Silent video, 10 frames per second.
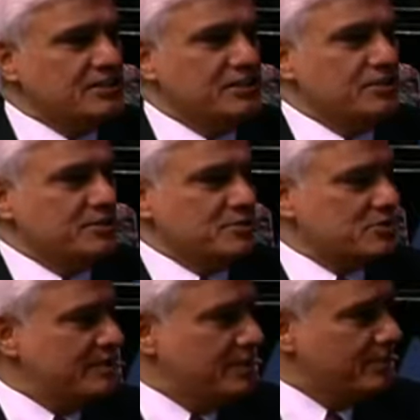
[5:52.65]
you know, he
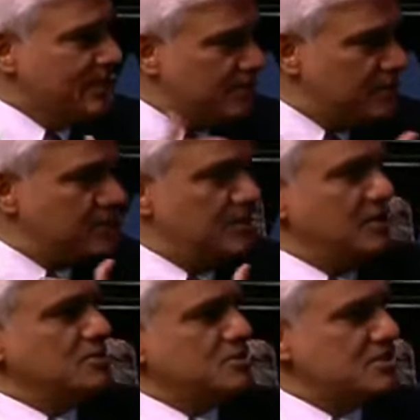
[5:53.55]
was reading many of the
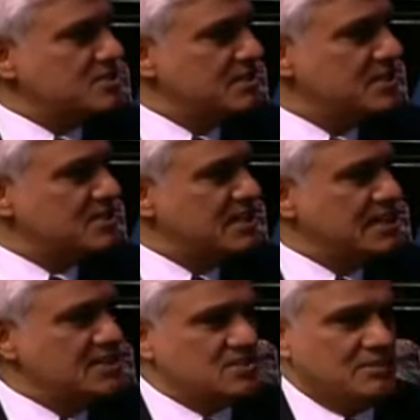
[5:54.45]
theologians in his
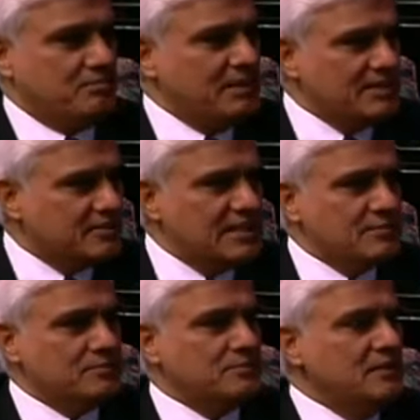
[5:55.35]
days, and many of
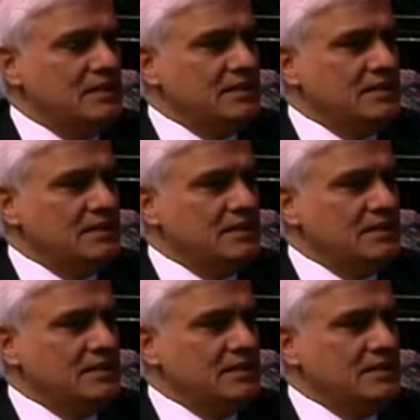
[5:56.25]
them